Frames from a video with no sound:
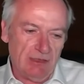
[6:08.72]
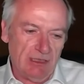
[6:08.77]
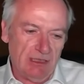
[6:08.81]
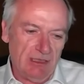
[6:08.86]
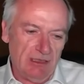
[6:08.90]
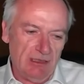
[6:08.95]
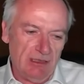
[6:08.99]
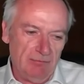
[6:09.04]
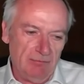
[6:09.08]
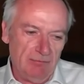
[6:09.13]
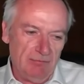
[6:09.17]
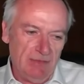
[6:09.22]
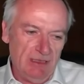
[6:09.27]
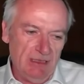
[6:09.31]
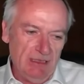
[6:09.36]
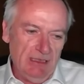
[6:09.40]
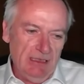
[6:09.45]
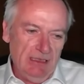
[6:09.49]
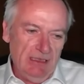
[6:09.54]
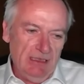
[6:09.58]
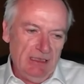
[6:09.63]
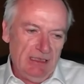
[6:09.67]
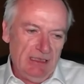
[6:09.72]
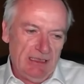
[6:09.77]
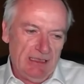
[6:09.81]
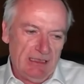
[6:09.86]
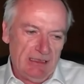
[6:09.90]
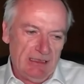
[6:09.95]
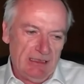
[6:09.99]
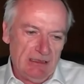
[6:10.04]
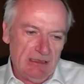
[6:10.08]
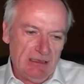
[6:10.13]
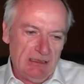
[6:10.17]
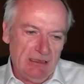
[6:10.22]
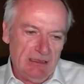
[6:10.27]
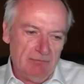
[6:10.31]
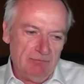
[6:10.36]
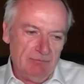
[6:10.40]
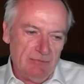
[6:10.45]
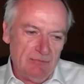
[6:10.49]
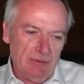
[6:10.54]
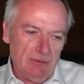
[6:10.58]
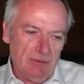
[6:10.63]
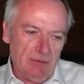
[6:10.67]
came and
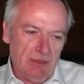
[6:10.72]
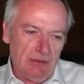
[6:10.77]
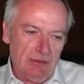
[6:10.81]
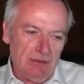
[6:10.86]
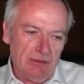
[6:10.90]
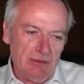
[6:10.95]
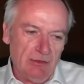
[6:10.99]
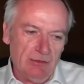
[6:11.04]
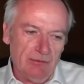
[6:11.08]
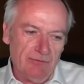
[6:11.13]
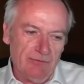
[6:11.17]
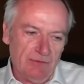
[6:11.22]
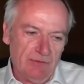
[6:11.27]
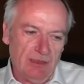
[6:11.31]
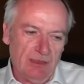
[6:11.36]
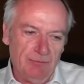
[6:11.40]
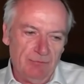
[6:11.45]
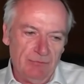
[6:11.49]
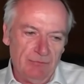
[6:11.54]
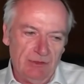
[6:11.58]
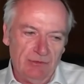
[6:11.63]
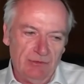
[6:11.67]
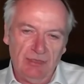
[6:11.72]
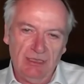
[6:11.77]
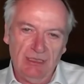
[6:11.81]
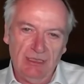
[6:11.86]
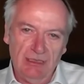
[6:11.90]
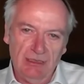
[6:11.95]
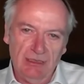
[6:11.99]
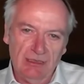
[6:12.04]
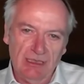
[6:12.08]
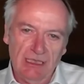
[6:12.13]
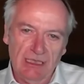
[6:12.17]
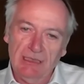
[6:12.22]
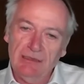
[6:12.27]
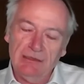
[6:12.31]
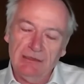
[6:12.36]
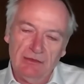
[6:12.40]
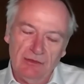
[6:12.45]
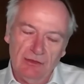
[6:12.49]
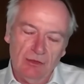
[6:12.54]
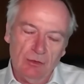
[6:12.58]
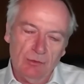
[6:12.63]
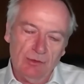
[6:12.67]
a lot of companies here and in
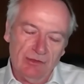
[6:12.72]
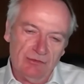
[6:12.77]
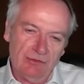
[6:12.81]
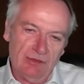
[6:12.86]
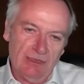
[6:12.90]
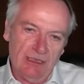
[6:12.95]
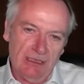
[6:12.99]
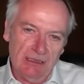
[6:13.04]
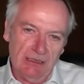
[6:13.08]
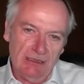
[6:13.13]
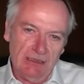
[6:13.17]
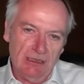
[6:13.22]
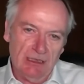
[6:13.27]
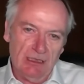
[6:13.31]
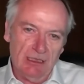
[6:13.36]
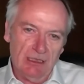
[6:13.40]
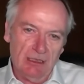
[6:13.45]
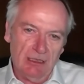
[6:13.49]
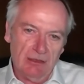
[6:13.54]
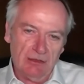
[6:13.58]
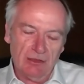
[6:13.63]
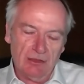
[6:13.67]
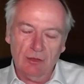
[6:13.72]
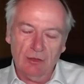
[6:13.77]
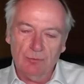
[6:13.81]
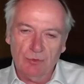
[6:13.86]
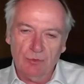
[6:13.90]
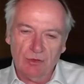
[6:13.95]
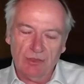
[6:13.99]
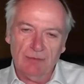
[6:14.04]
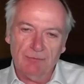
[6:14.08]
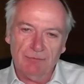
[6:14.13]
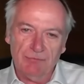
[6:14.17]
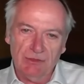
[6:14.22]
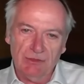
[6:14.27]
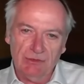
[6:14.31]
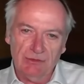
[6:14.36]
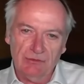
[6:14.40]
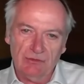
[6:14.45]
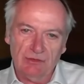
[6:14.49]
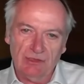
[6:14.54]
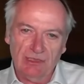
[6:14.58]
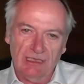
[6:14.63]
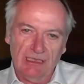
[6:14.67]
the USA are global
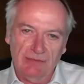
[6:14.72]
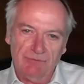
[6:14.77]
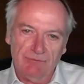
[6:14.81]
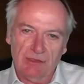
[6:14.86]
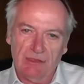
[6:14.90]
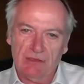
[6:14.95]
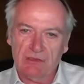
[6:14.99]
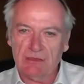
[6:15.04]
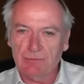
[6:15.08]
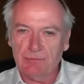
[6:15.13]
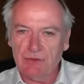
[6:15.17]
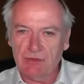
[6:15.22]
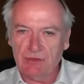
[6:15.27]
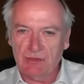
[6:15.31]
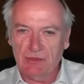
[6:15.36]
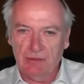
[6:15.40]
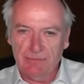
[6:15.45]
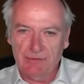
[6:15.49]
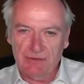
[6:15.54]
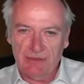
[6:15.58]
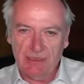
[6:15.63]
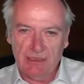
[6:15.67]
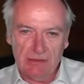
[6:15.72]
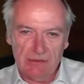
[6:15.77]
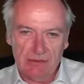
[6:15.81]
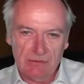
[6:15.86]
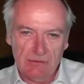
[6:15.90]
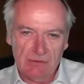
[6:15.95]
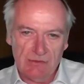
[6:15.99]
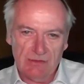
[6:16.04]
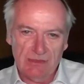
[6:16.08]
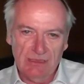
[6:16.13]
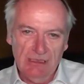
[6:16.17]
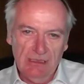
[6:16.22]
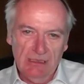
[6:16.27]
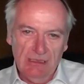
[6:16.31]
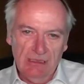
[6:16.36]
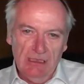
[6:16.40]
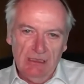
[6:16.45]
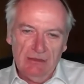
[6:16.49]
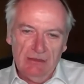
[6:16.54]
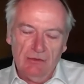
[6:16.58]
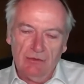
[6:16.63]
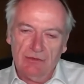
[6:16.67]
companies that have customer service centers,
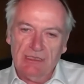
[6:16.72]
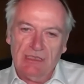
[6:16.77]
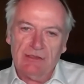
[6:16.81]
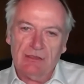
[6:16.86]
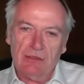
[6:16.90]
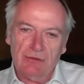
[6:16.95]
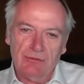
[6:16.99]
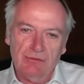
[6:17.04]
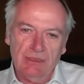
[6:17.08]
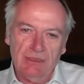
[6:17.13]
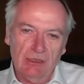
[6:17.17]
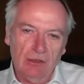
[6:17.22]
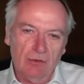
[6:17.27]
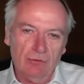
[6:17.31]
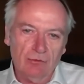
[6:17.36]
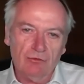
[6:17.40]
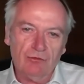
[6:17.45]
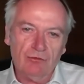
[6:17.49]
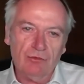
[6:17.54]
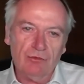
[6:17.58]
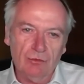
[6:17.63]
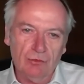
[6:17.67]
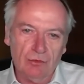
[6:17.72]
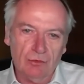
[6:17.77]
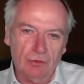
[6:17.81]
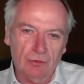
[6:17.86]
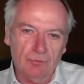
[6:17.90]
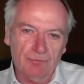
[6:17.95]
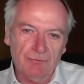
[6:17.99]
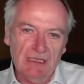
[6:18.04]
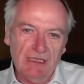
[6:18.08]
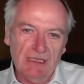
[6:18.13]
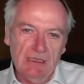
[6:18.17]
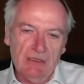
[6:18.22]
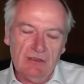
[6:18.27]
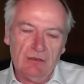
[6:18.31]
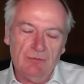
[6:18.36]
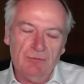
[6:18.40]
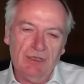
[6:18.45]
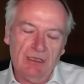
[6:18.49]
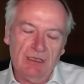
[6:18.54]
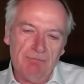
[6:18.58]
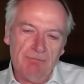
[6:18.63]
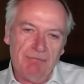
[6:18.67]
not necessarily onshore. So
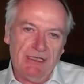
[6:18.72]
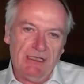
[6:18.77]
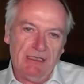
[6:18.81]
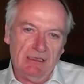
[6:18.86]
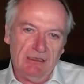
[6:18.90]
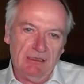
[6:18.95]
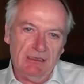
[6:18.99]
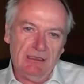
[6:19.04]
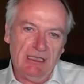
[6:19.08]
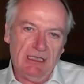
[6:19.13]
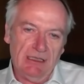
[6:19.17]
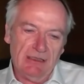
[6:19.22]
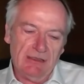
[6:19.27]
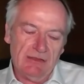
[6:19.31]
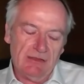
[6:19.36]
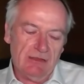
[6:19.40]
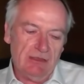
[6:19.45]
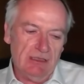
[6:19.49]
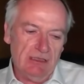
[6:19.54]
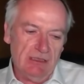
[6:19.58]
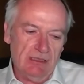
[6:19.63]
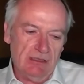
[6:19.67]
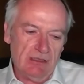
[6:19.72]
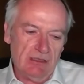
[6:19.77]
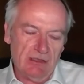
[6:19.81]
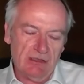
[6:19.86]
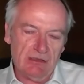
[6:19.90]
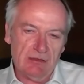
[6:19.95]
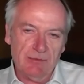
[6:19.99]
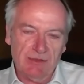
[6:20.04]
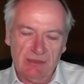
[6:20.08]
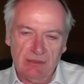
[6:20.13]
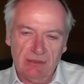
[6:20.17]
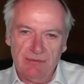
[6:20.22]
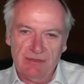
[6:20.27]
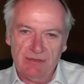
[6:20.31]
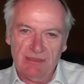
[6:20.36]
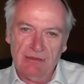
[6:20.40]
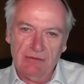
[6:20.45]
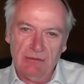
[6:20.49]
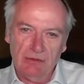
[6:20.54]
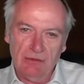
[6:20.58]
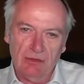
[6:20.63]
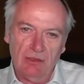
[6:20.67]
my bank has the customer service
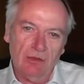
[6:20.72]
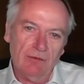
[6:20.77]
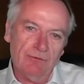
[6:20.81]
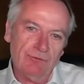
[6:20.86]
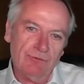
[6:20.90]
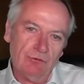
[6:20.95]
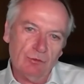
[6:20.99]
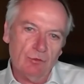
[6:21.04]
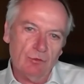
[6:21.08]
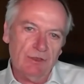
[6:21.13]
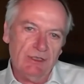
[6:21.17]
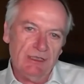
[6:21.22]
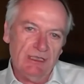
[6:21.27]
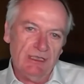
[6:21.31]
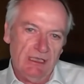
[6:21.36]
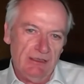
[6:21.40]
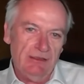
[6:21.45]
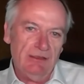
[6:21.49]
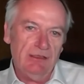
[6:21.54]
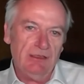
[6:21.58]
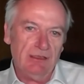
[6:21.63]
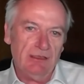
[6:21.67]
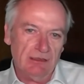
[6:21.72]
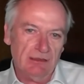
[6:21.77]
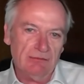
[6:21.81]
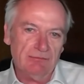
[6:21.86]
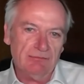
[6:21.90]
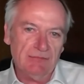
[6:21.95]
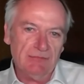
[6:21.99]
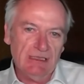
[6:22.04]
center offshore in India,